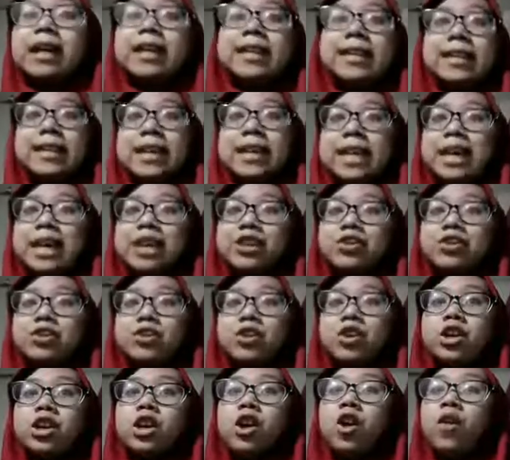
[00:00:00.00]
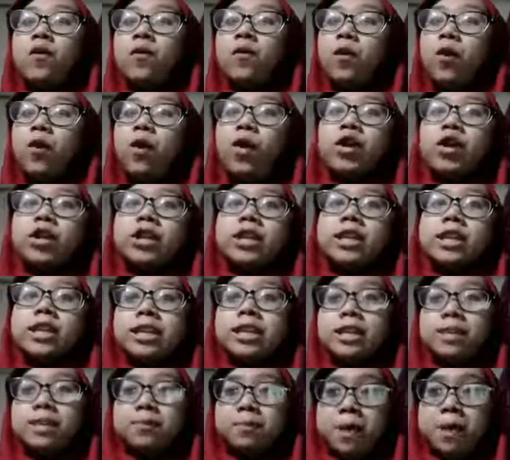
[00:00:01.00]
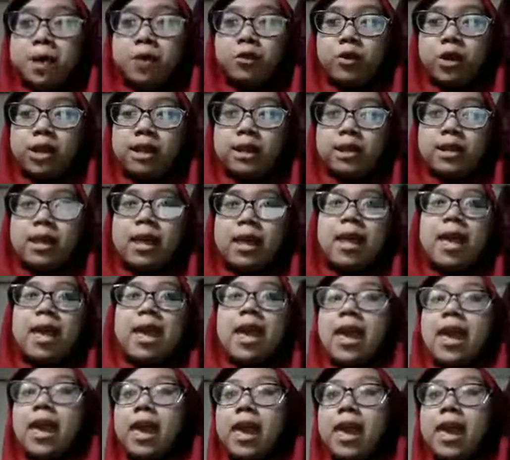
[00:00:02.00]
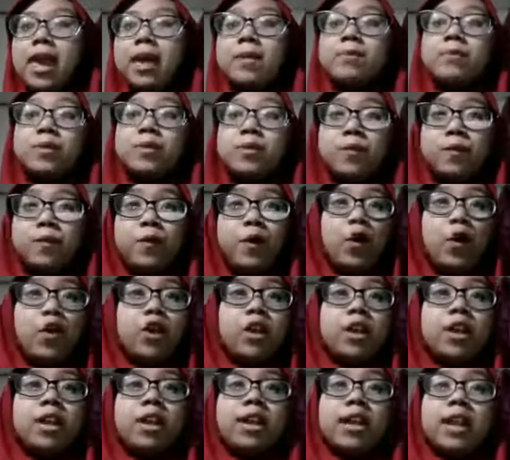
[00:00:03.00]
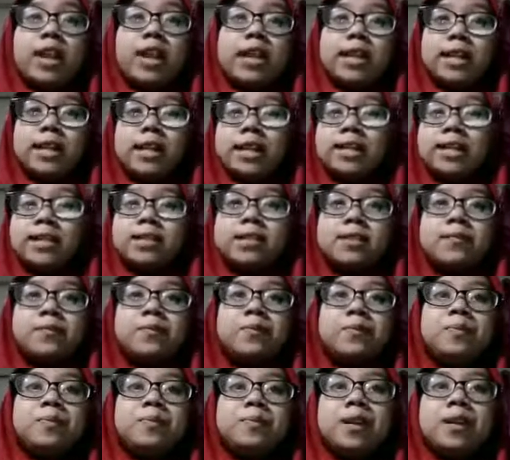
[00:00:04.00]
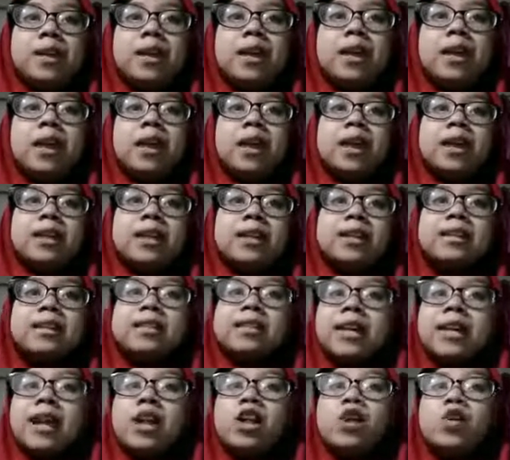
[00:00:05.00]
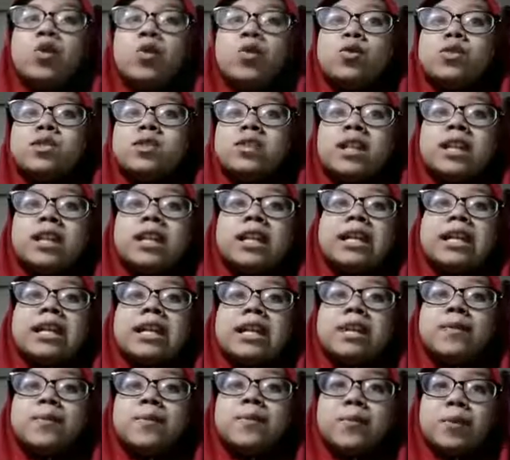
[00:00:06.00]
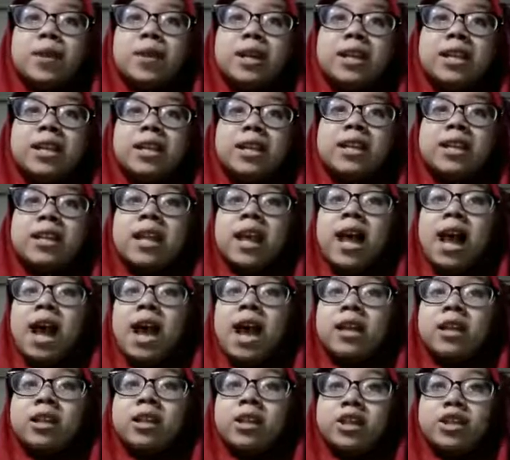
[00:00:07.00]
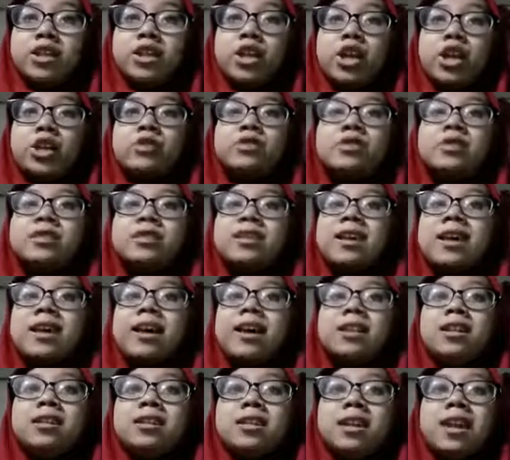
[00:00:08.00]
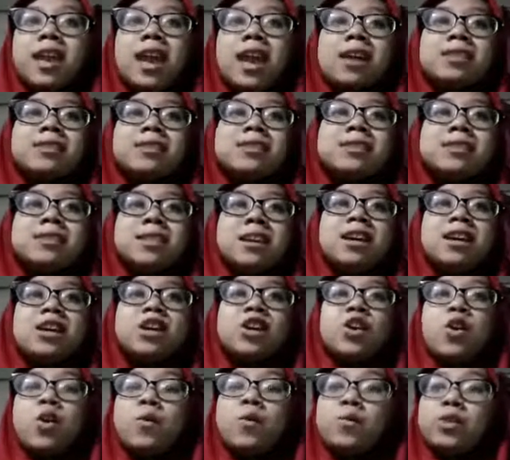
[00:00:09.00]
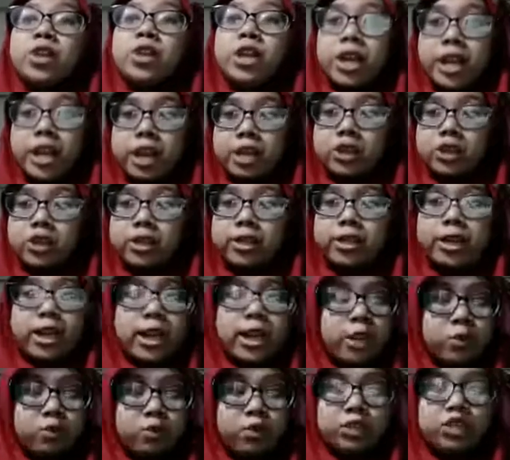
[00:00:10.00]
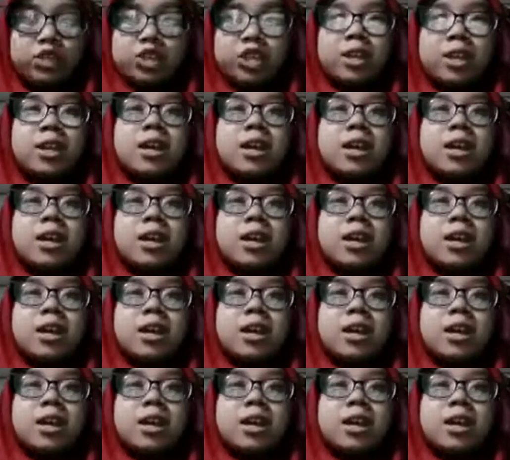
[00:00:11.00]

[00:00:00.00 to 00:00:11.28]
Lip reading: The history of Old English period. A. Before English. The Celts who settled in Britain Island used Celtic as their communication language.